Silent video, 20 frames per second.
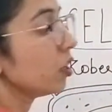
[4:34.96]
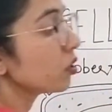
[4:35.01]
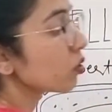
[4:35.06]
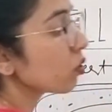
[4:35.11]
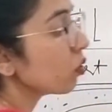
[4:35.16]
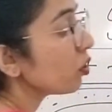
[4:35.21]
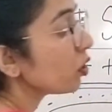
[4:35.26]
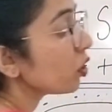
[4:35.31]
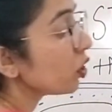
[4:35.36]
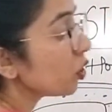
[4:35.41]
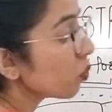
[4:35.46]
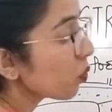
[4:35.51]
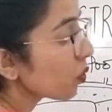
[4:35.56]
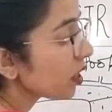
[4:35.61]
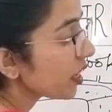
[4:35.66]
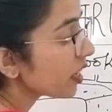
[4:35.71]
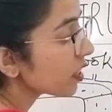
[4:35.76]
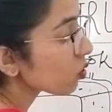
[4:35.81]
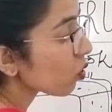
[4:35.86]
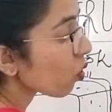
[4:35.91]
So
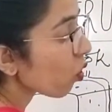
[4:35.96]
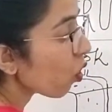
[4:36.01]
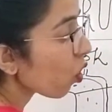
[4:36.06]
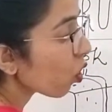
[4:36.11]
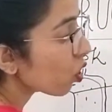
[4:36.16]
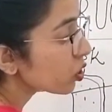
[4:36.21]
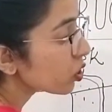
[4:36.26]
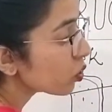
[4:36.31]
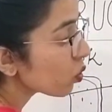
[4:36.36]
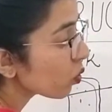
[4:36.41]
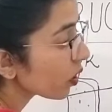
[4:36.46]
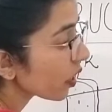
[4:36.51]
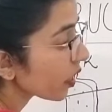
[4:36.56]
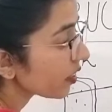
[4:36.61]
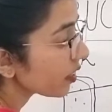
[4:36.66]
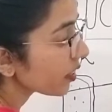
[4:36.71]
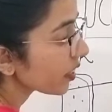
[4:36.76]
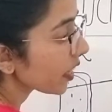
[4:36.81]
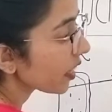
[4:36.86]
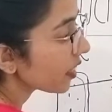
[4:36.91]
nucleus also
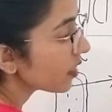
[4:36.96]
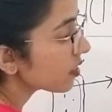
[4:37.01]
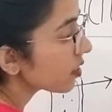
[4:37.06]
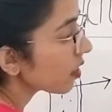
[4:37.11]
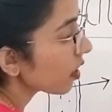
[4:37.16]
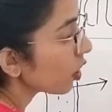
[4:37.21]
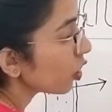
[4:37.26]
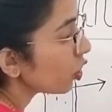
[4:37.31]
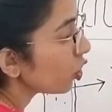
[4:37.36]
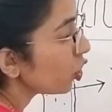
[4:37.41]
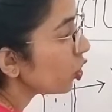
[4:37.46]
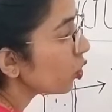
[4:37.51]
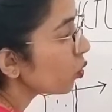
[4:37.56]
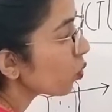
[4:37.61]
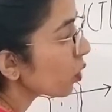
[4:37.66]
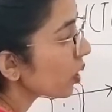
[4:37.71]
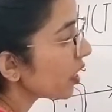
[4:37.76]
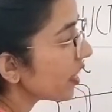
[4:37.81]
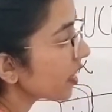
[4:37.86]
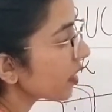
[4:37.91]
contains
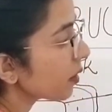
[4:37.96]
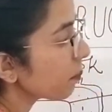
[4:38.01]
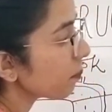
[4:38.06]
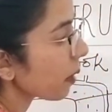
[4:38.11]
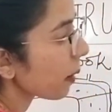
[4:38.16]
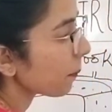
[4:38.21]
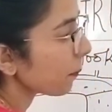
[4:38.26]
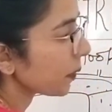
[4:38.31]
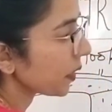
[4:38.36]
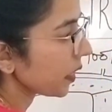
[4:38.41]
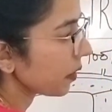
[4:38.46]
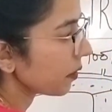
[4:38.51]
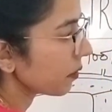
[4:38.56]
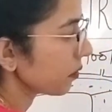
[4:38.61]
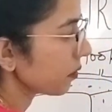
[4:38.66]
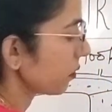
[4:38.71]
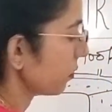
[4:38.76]
nuclear membrane.